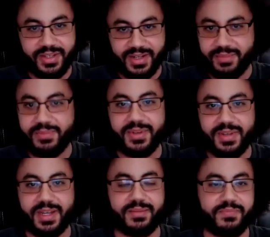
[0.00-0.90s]
it up
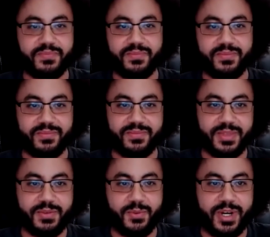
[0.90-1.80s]
um,
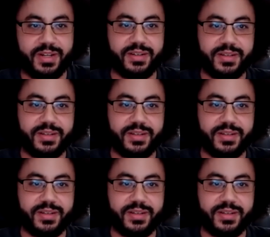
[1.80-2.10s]
if you want.